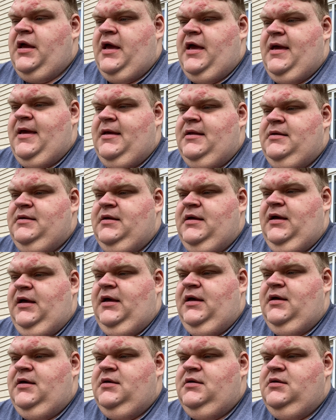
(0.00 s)
And
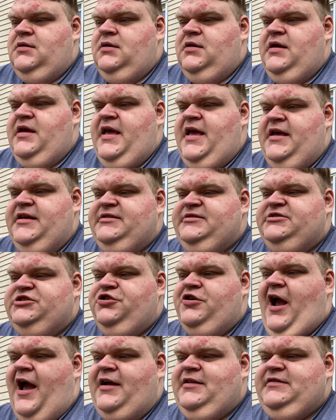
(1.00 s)
uh, his
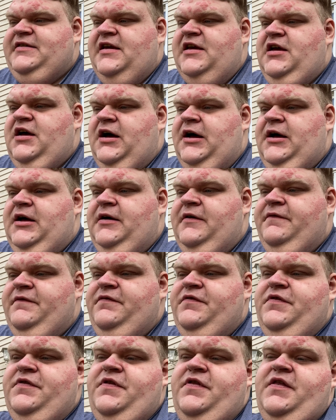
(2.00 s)
directing
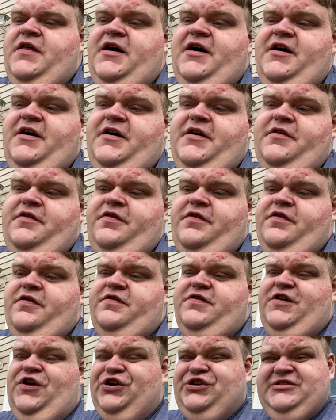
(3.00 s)
of the
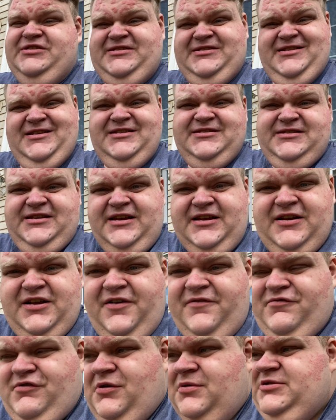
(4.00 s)
third season
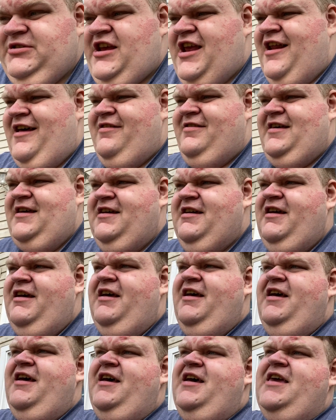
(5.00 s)
of Roseanne, I think
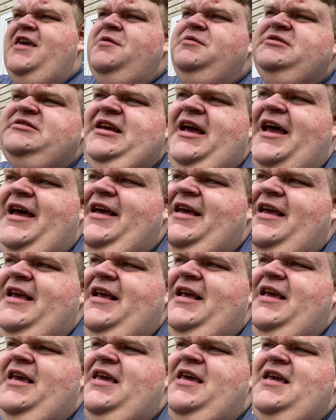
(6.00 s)
he was
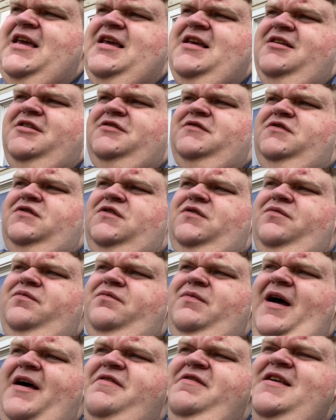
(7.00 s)
he
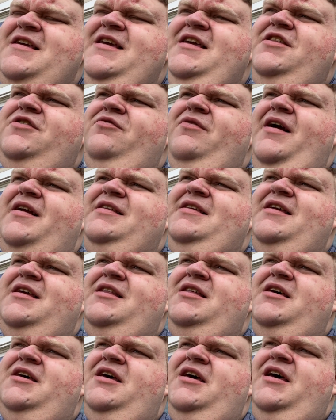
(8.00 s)
I think he
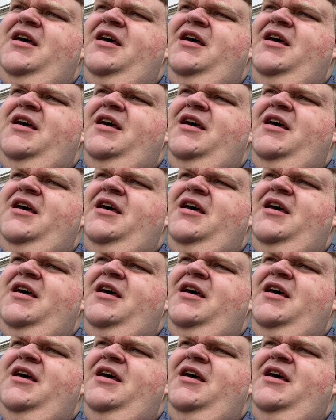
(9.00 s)
directed